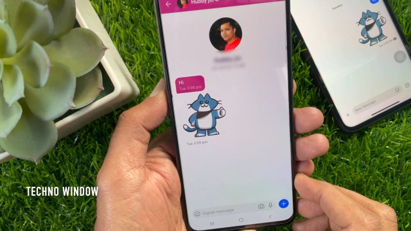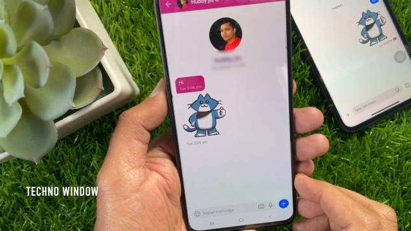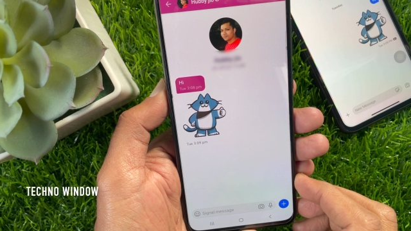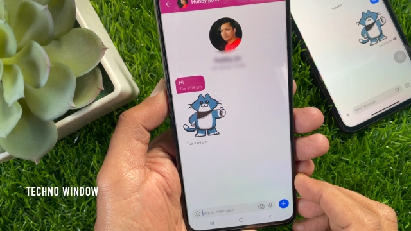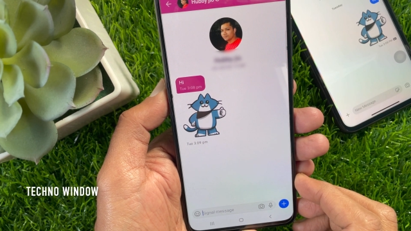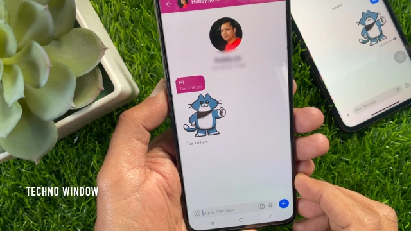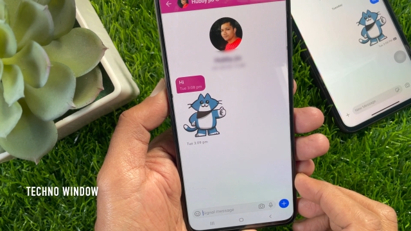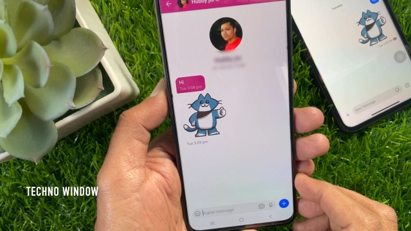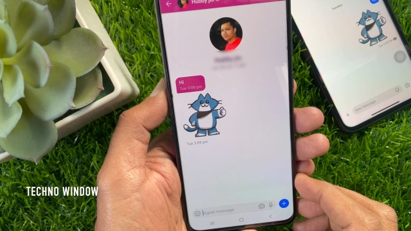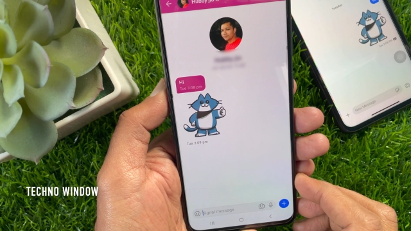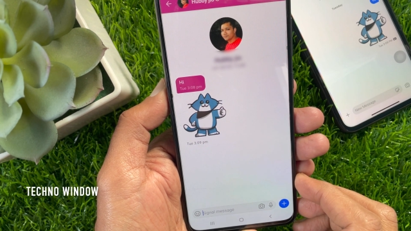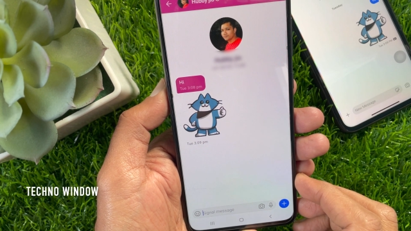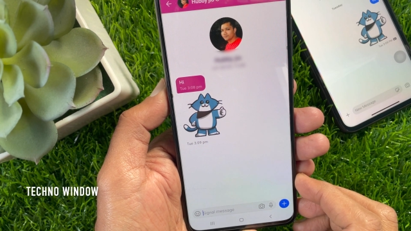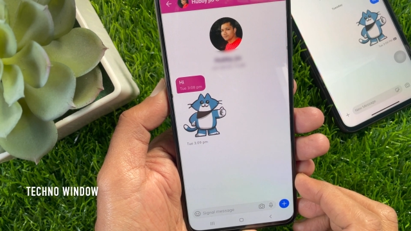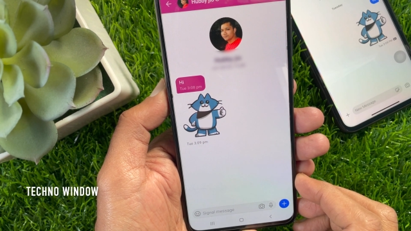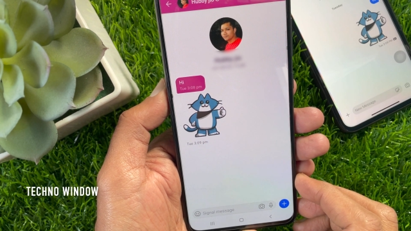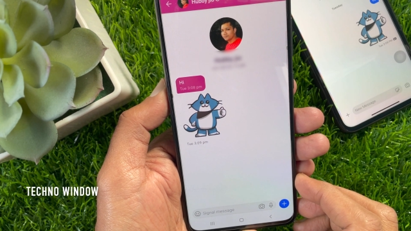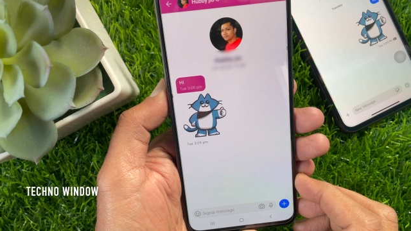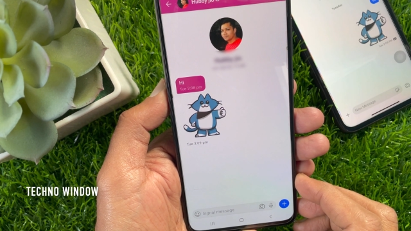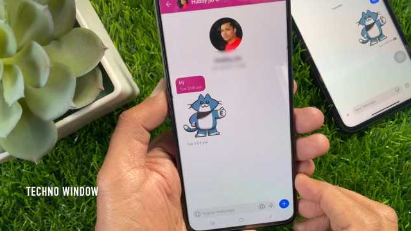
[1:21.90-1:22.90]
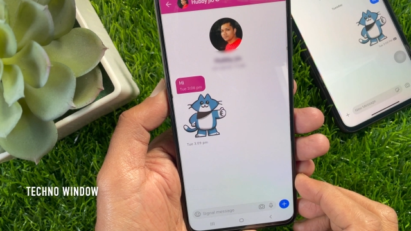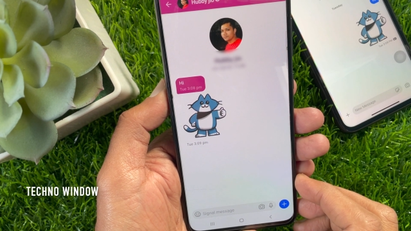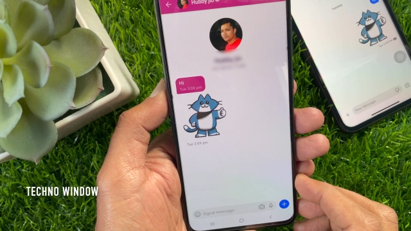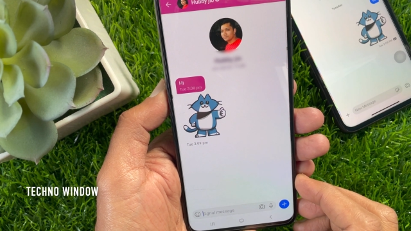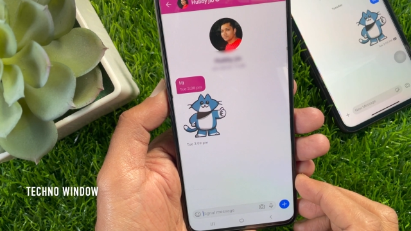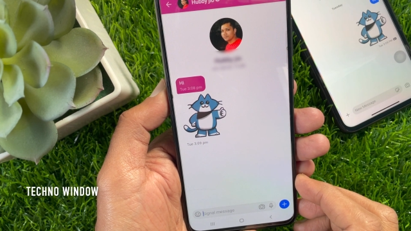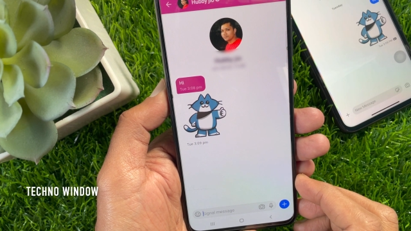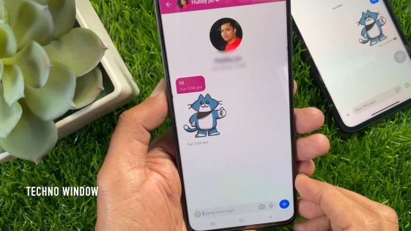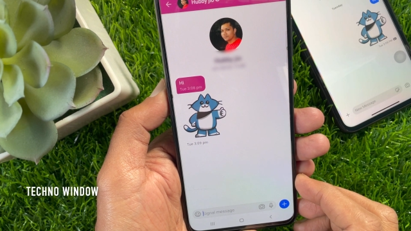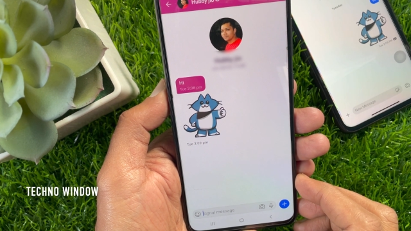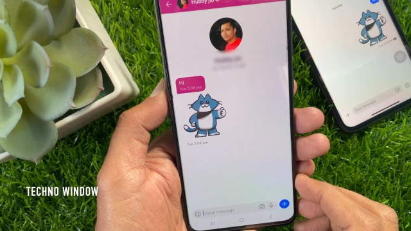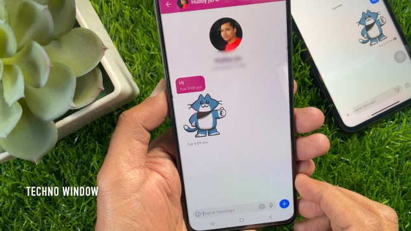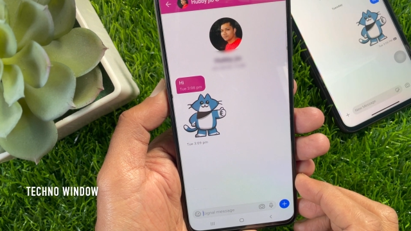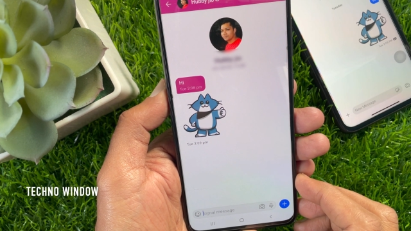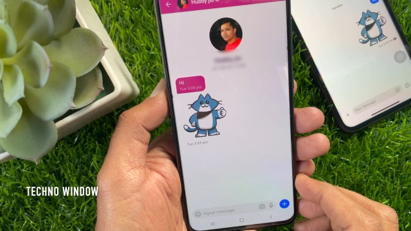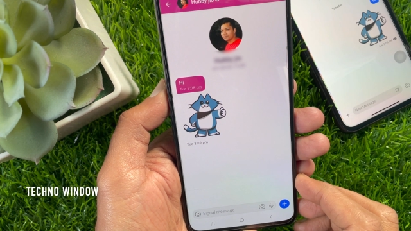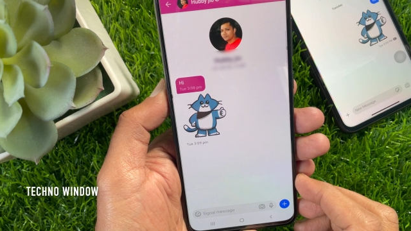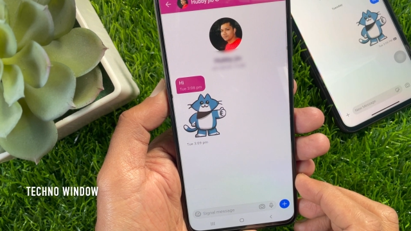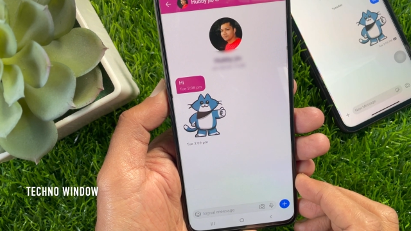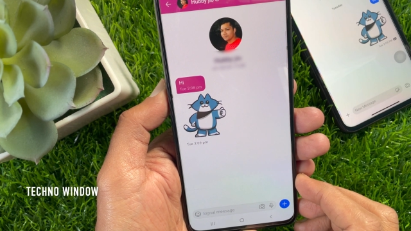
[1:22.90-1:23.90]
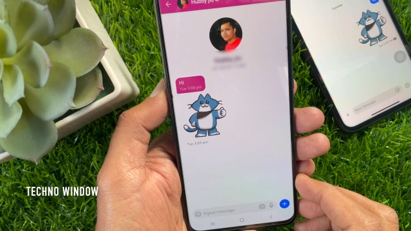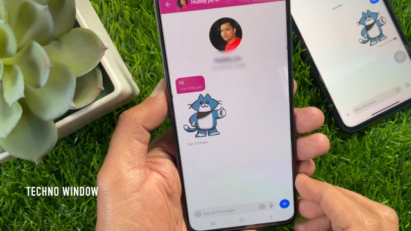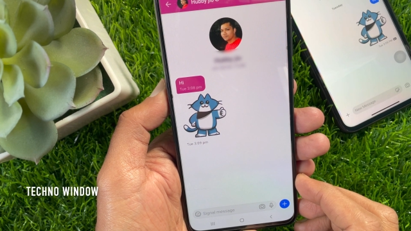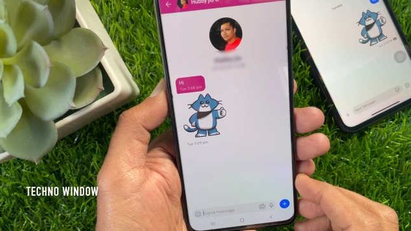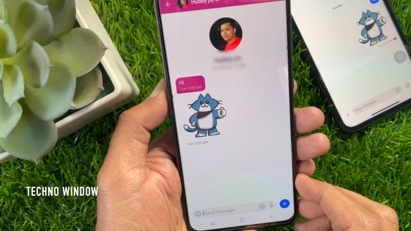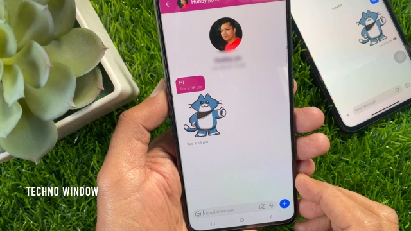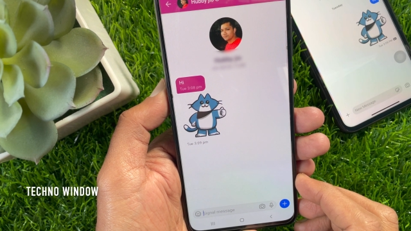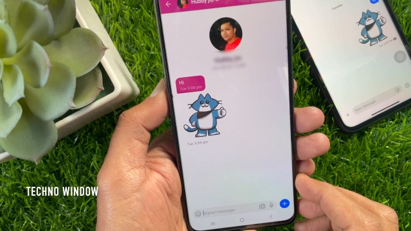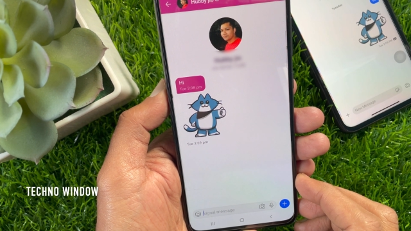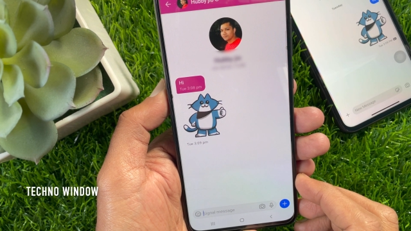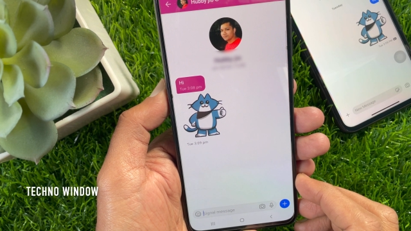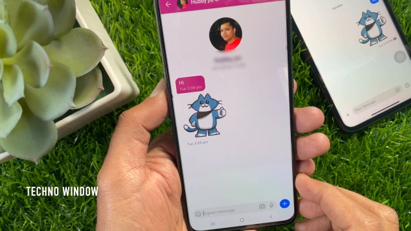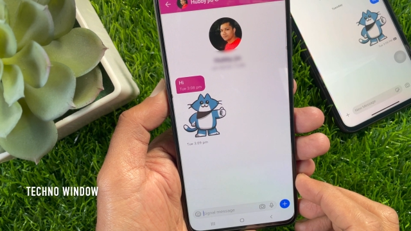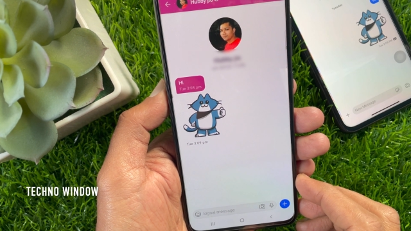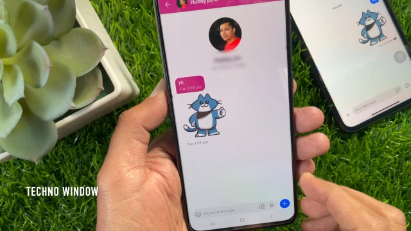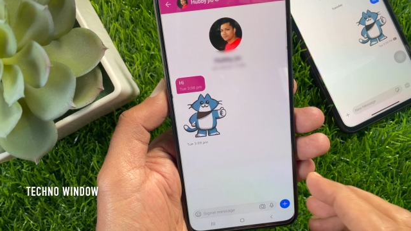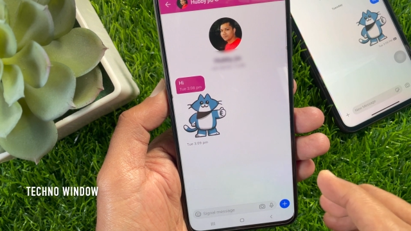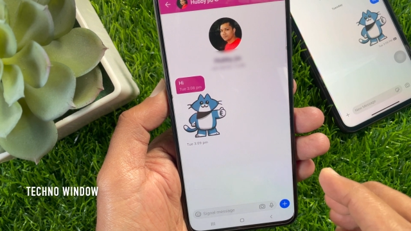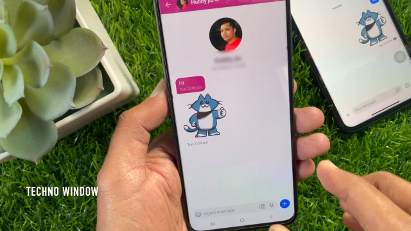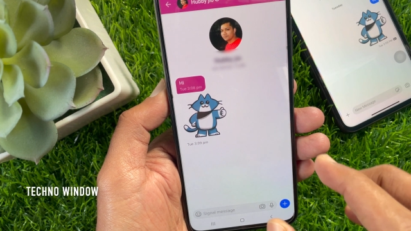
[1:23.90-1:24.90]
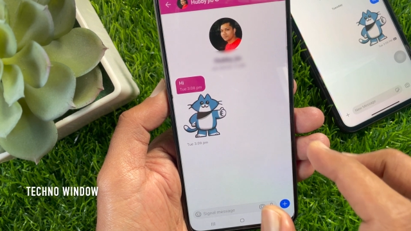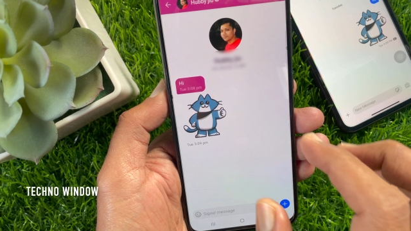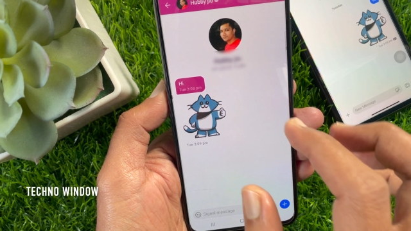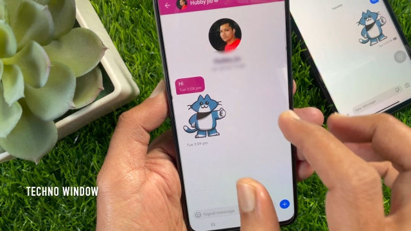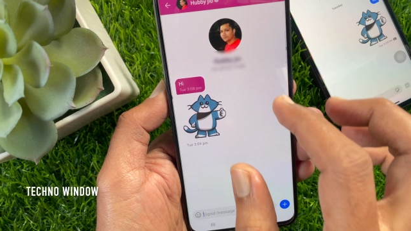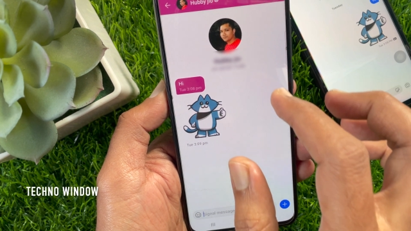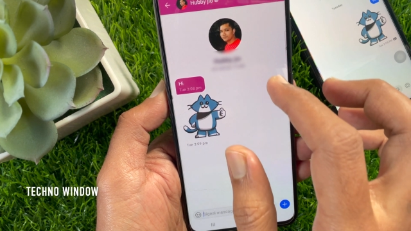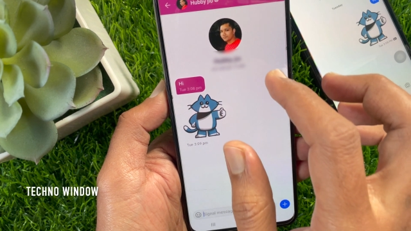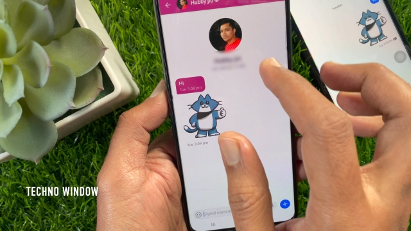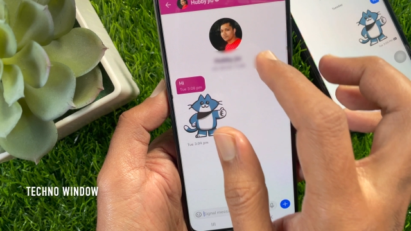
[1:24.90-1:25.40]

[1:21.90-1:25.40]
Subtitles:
[unreadable: no face in view]